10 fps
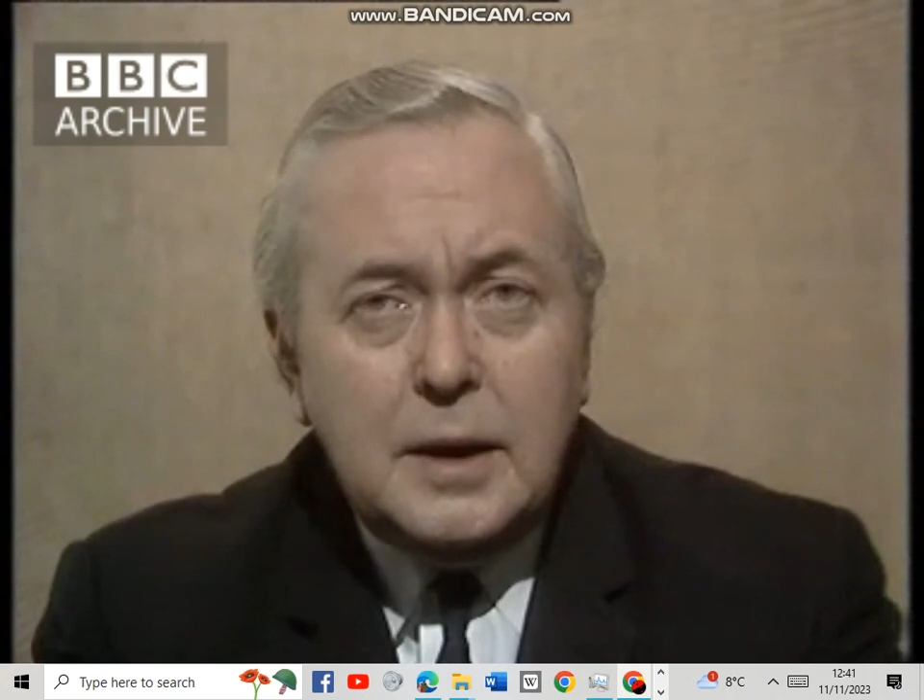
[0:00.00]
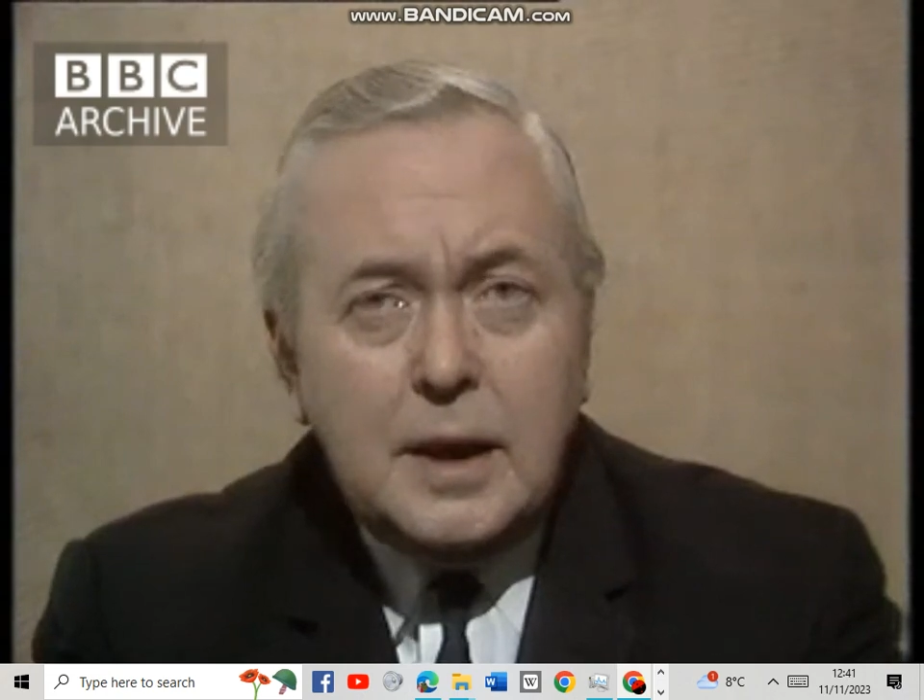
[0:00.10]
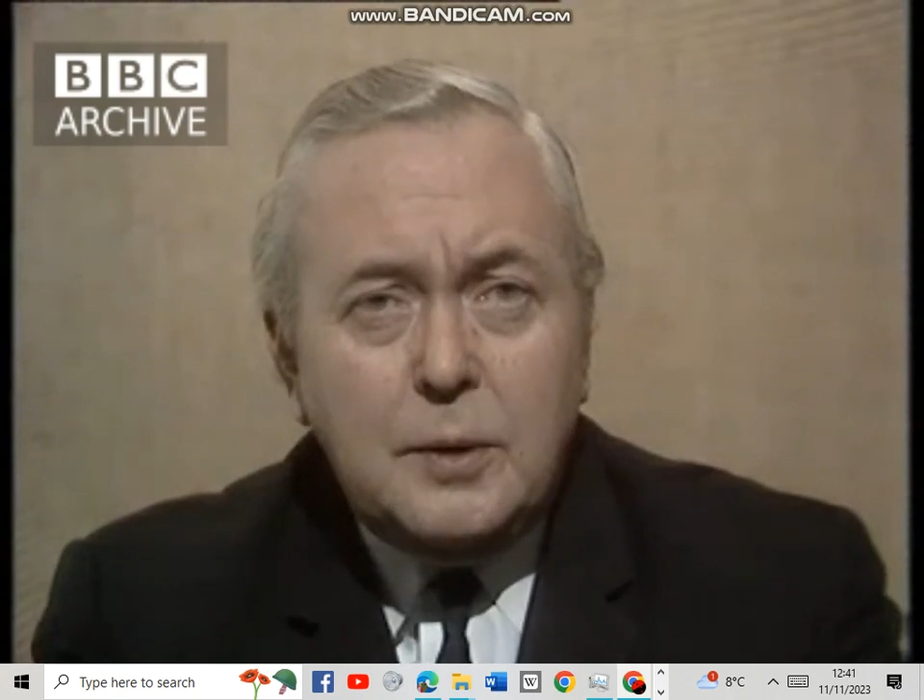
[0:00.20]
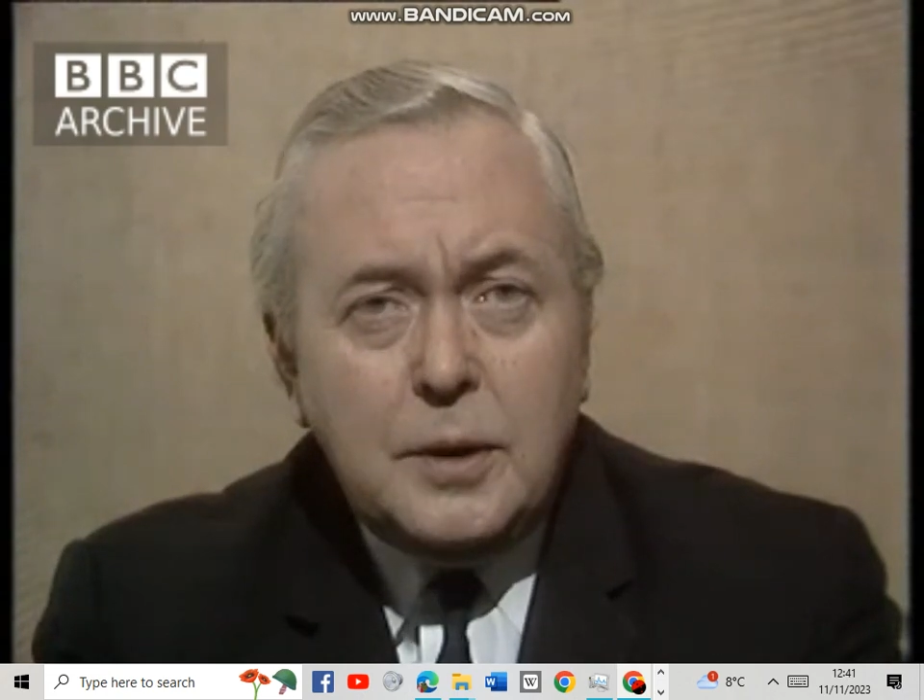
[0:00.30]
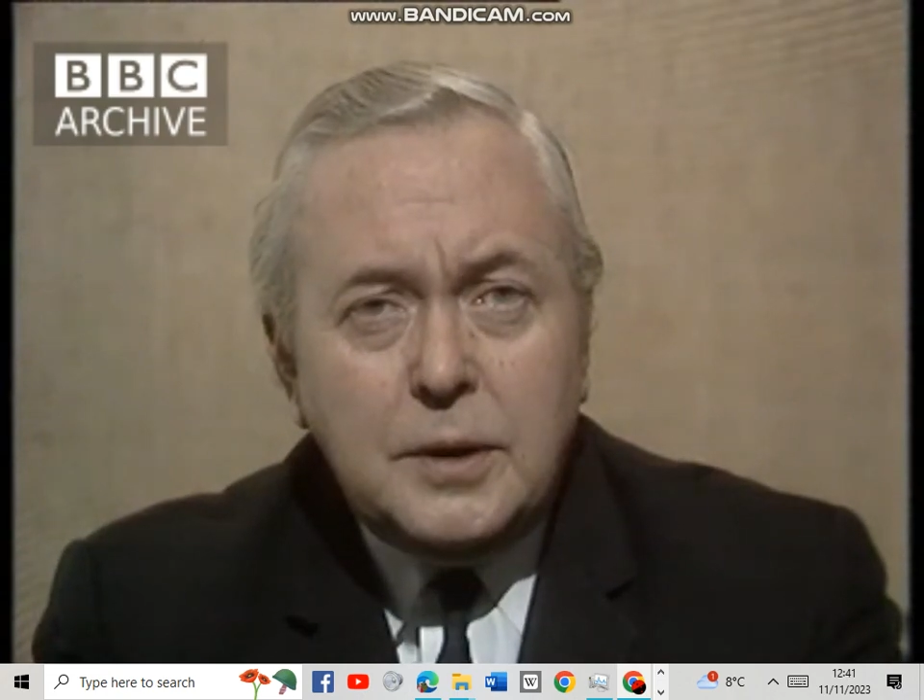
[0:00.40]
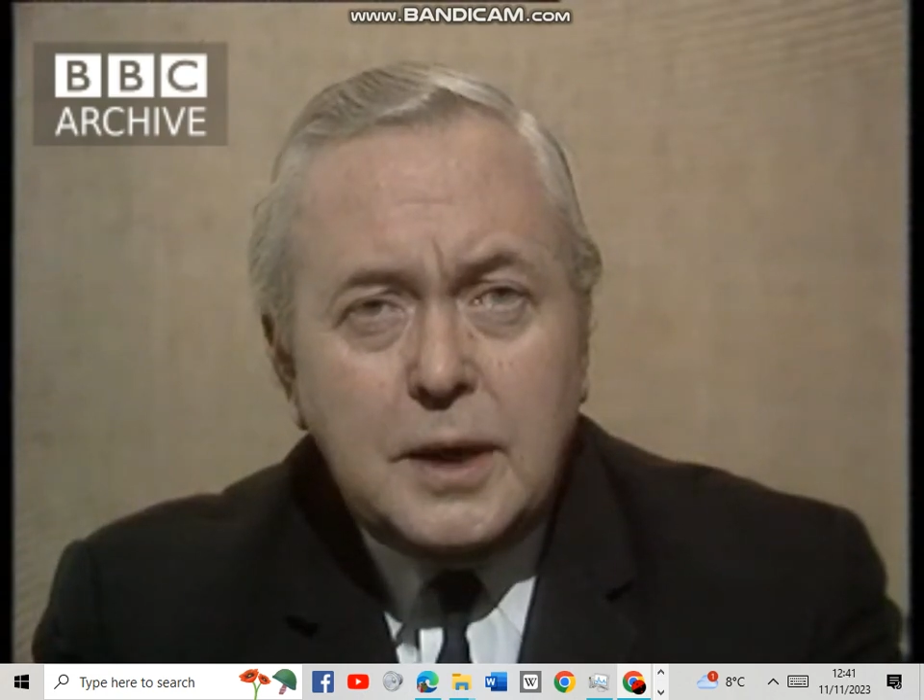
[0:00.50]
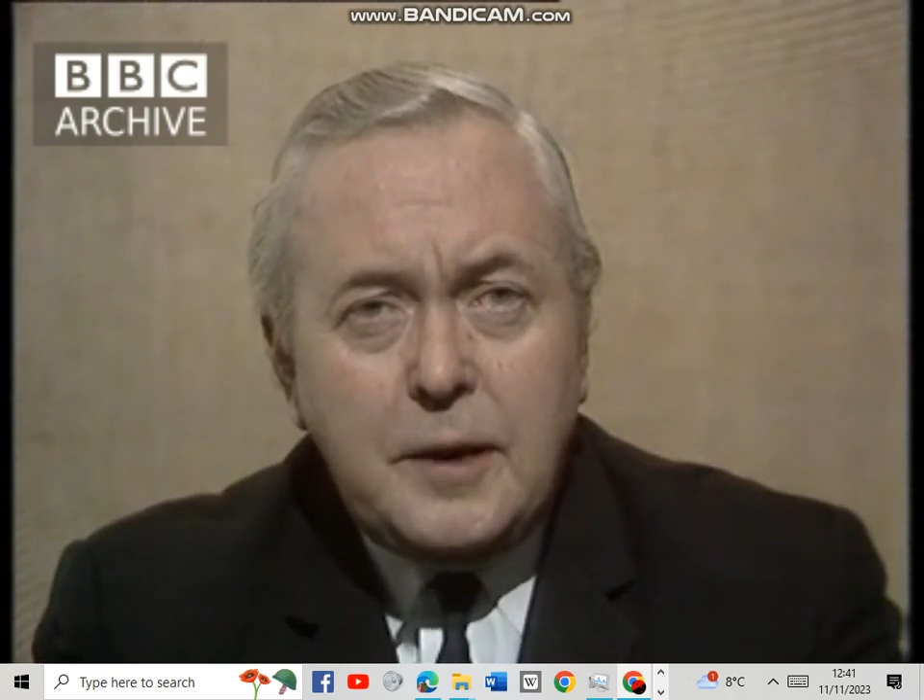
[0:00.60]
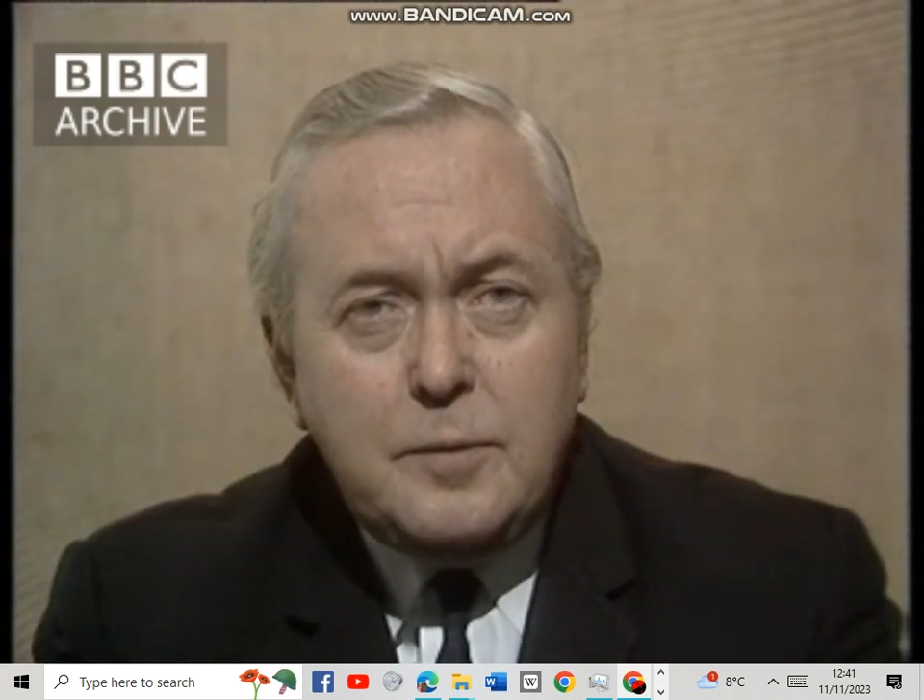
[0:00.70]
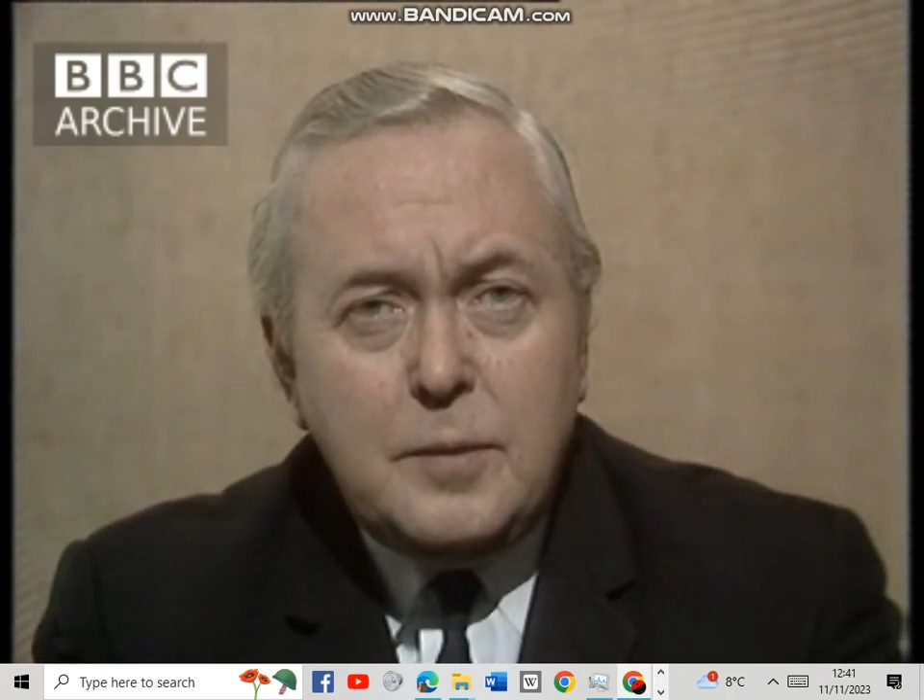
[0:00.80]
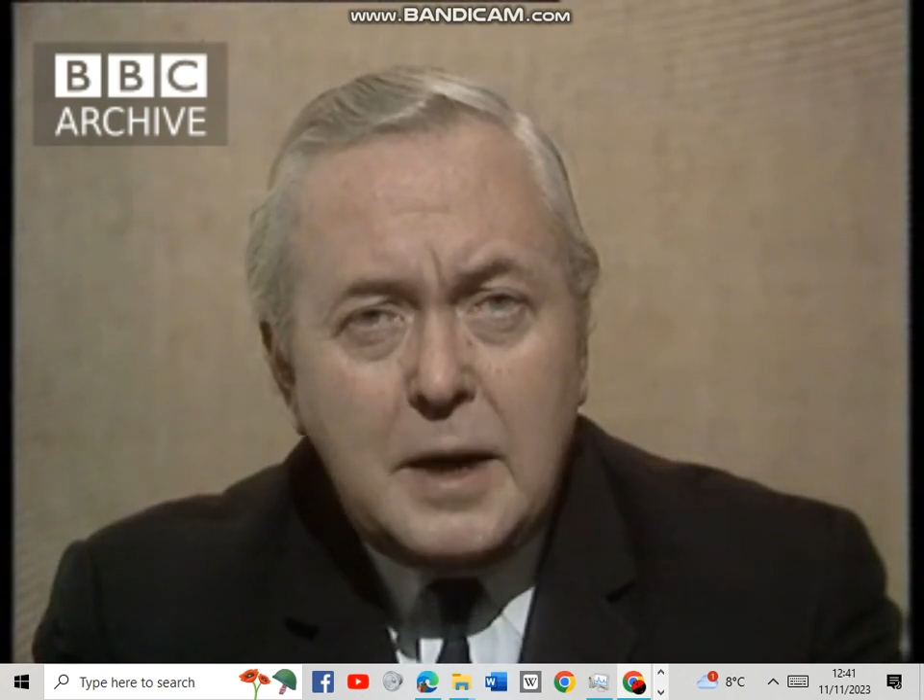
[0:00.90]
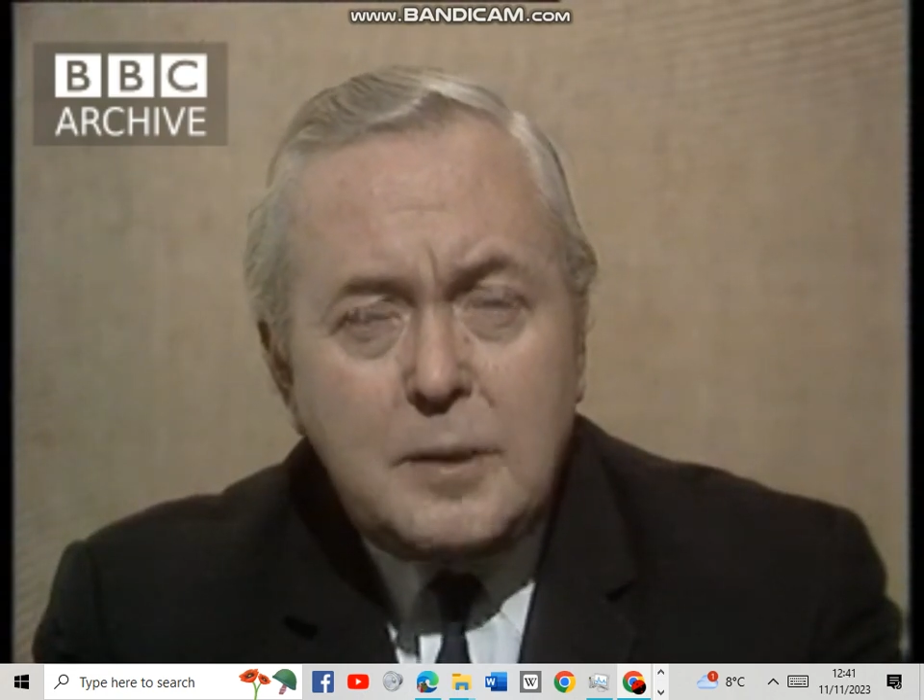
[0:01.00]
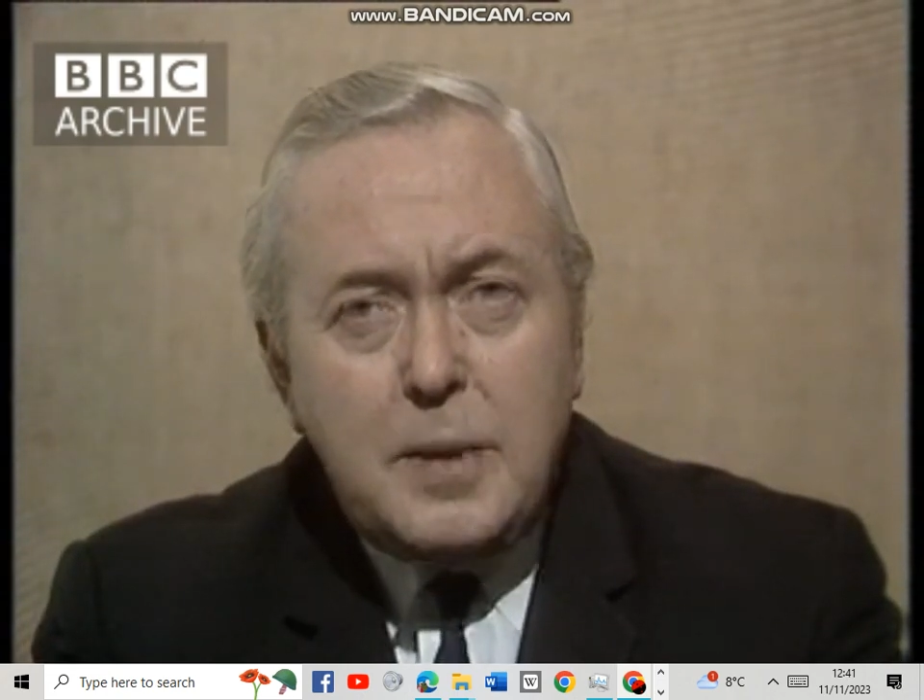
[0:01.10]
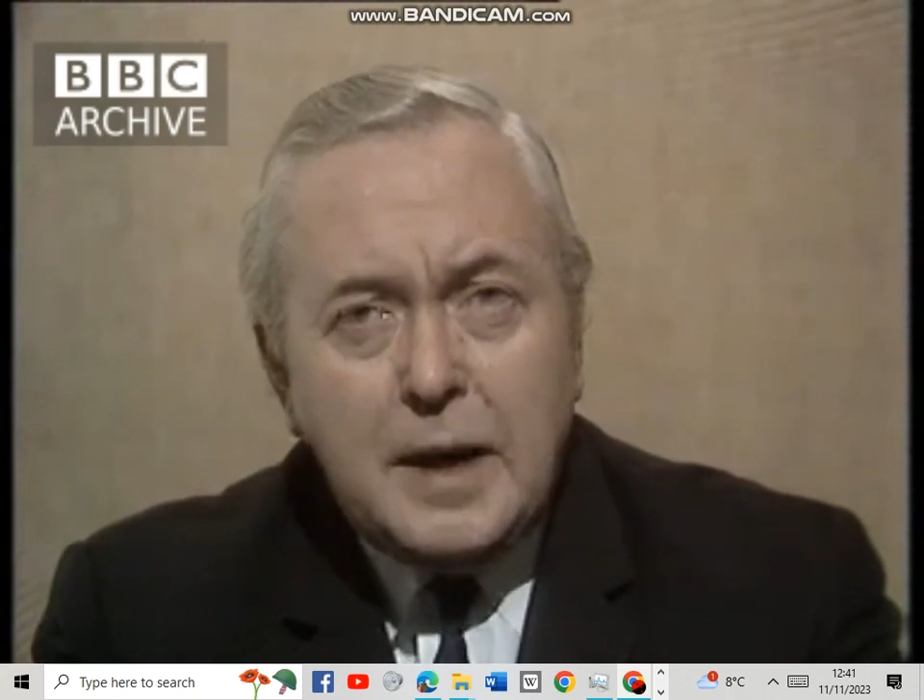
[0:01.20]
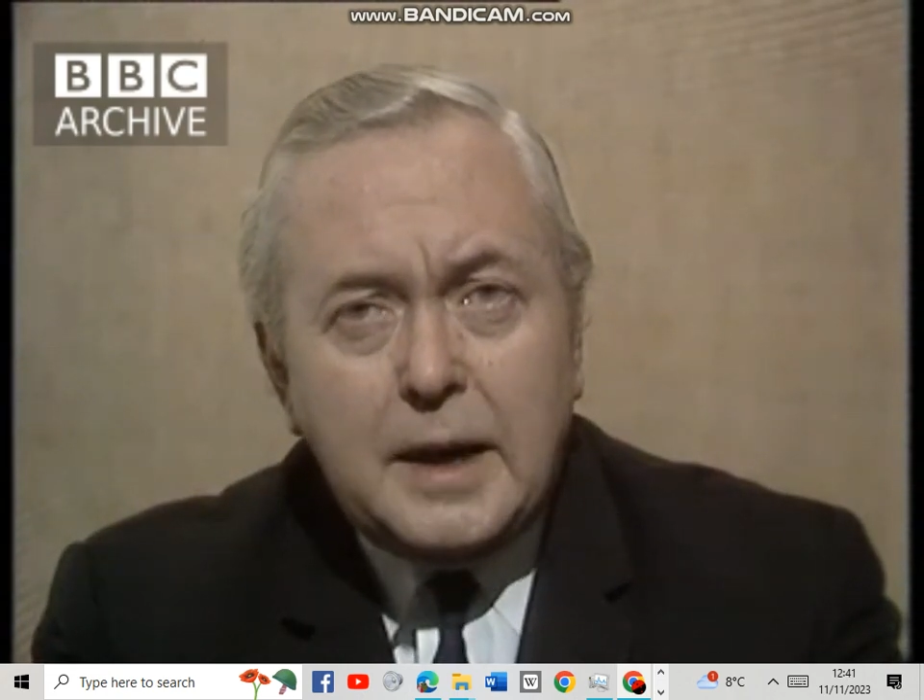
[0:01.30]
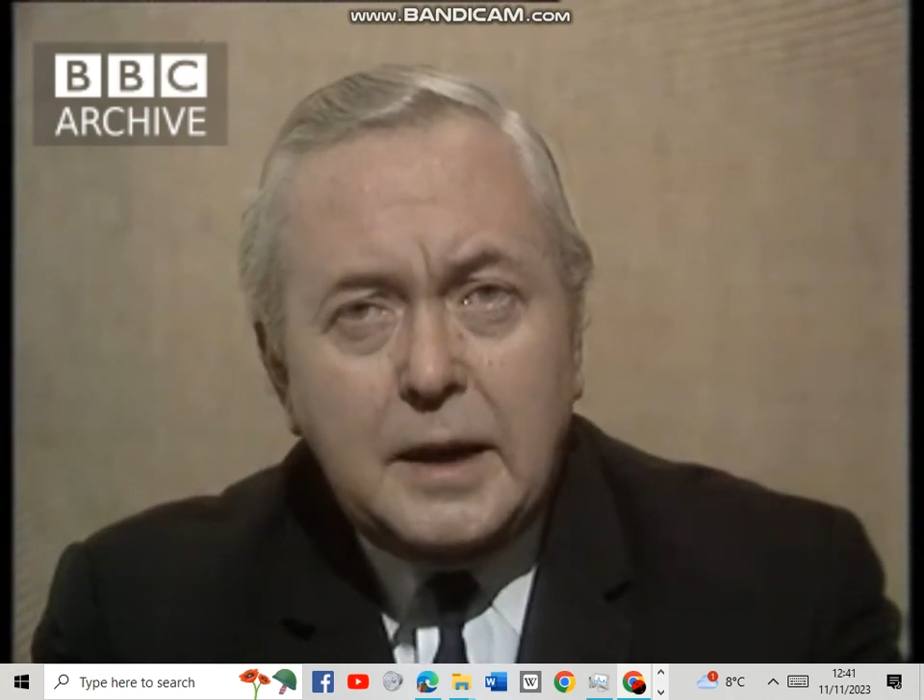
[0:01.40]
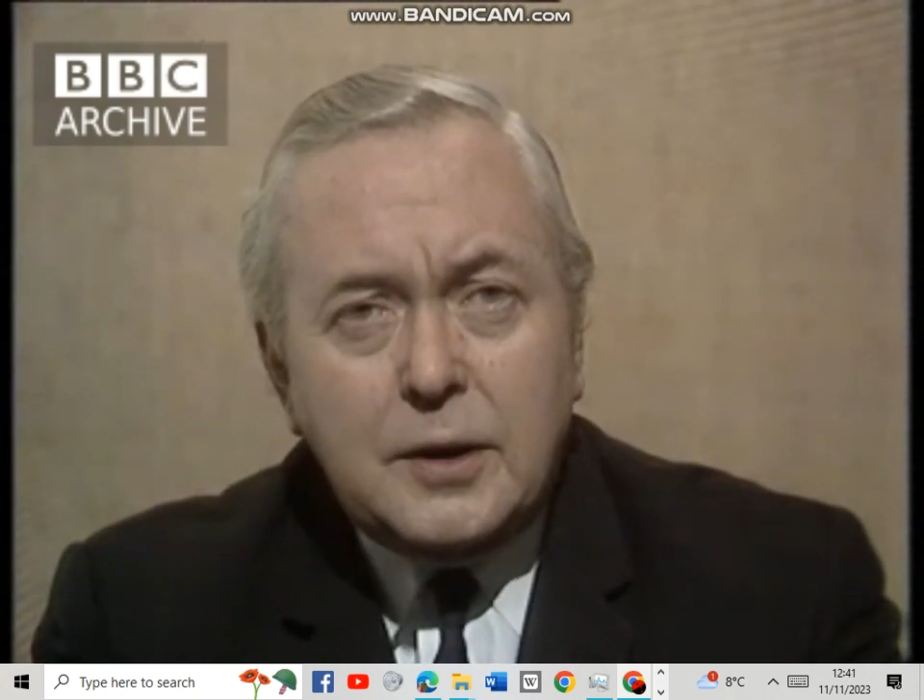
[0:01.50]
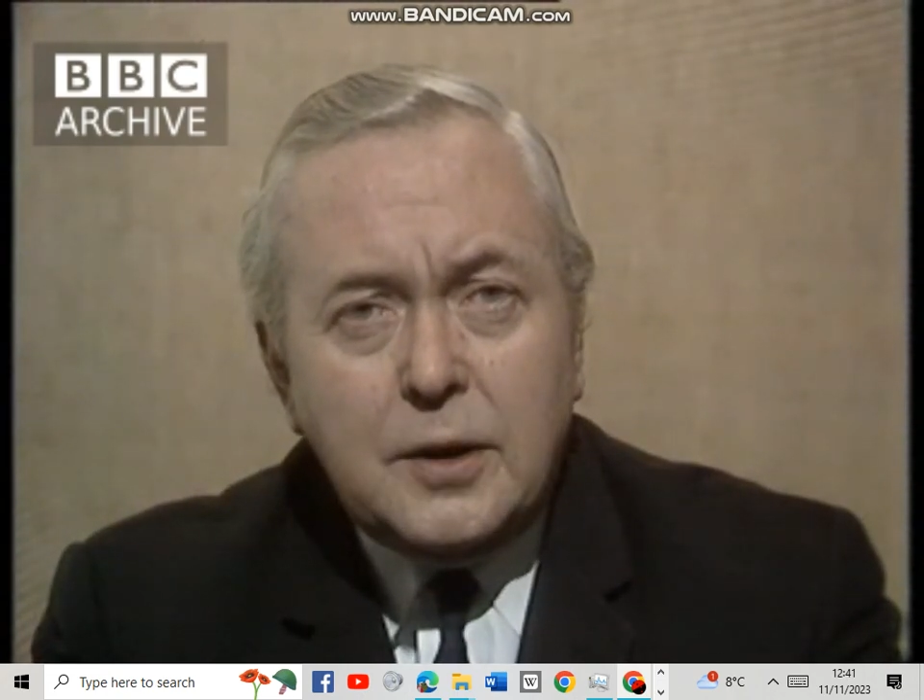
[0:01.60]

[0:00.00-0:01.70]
I want to give my backing